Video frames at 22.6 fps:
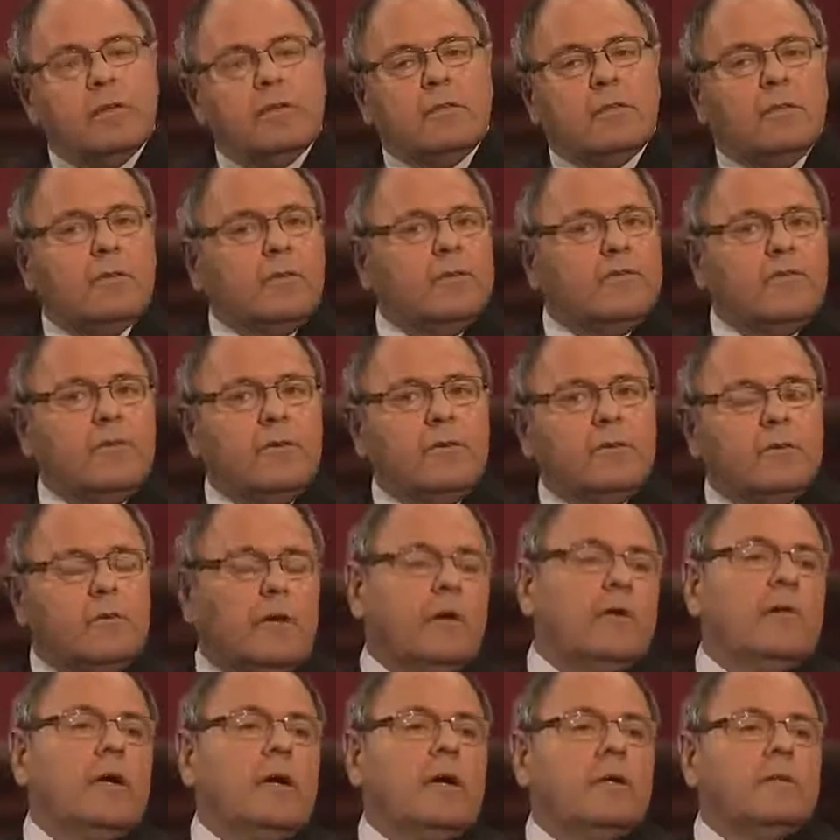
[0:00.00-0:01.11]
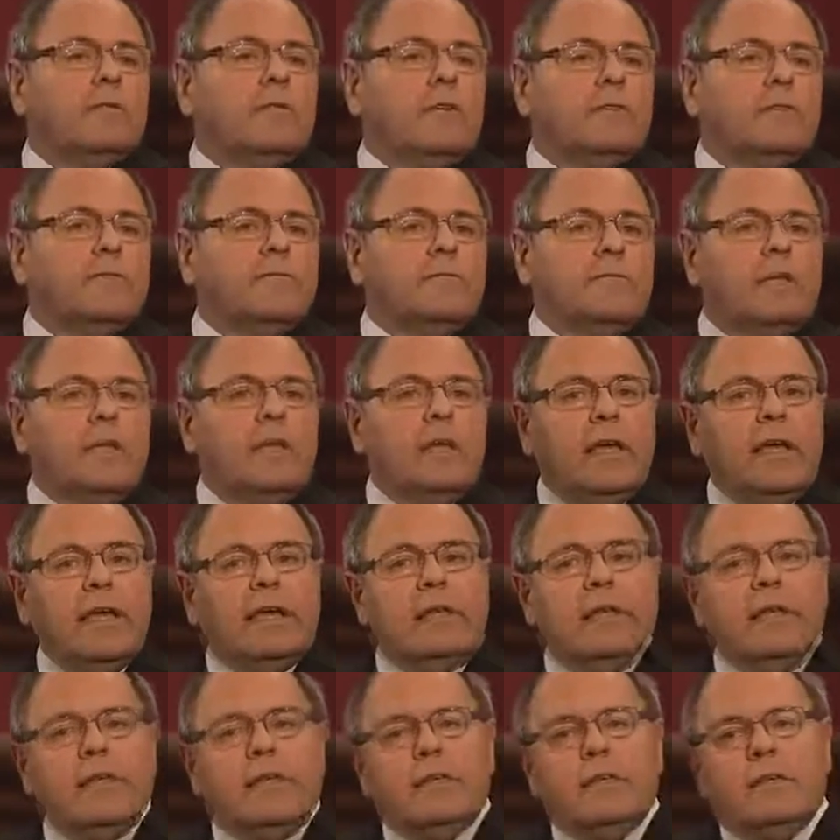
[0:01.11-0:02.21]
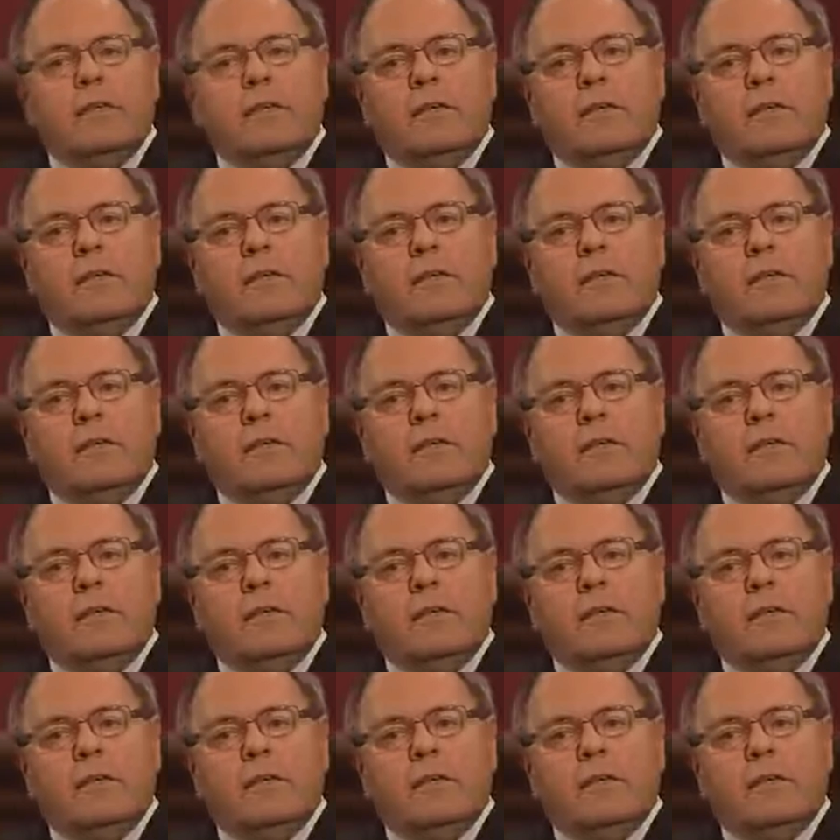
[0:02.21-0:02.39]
Therefore, no, I don't feel any,